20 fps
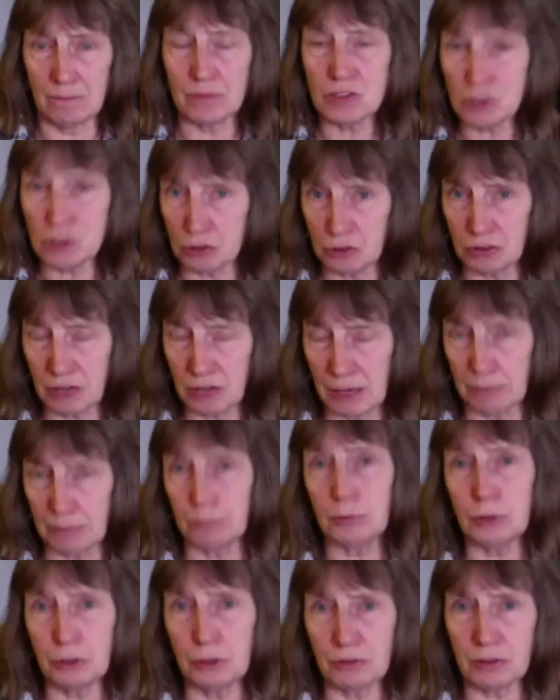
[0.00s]
to
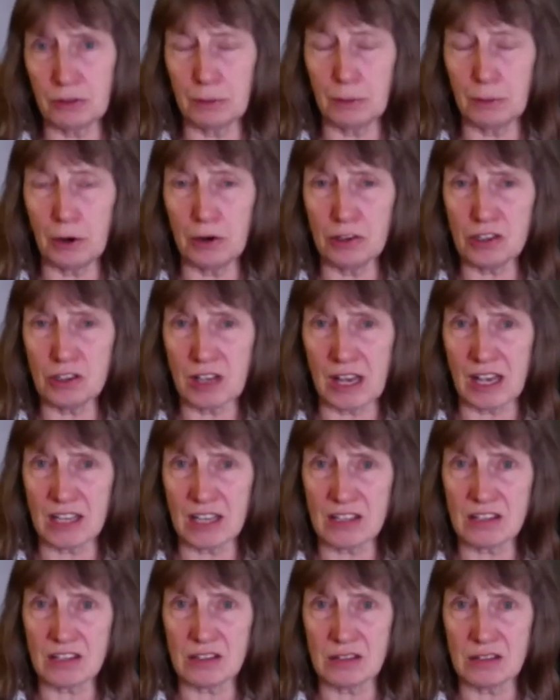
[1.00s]
improve the
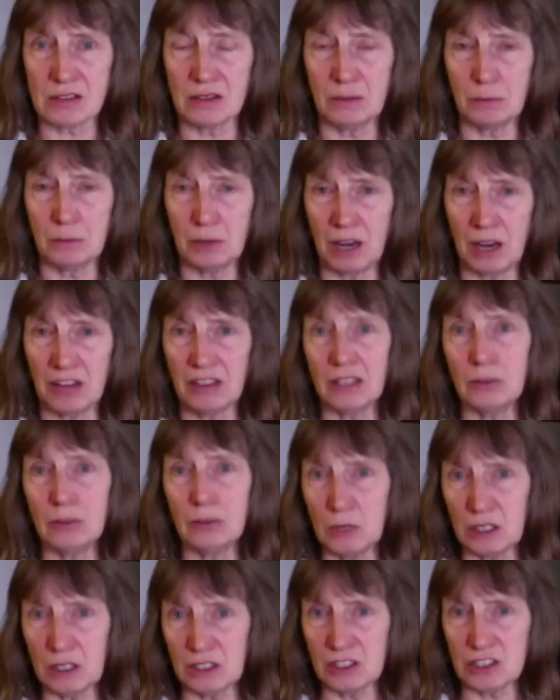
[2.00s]
process, but I think
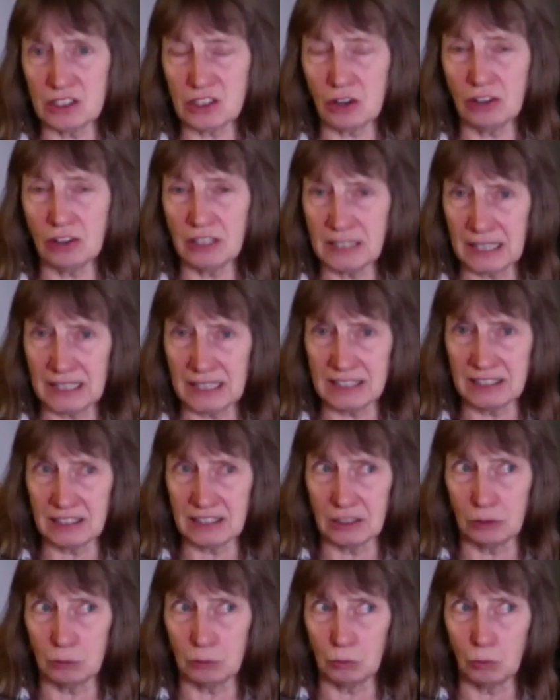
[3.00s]
we consolidated
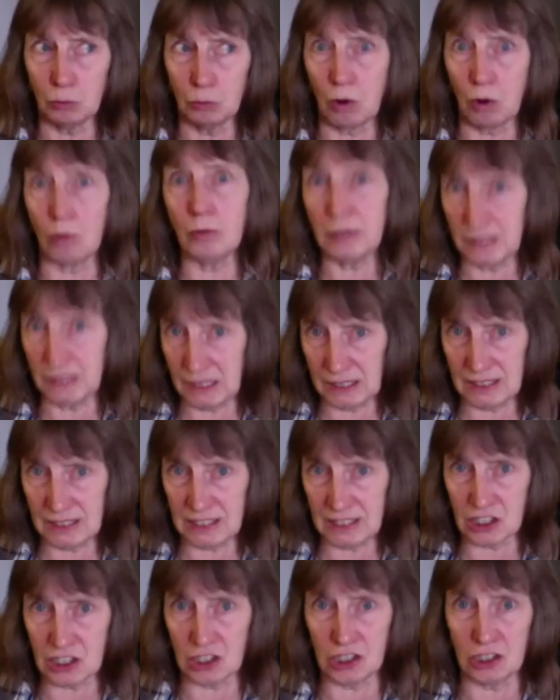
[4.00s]
on what we needed
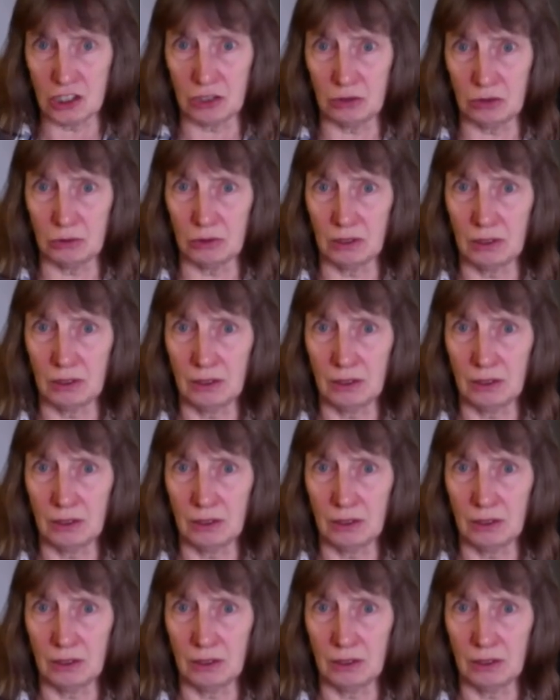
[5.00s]
to do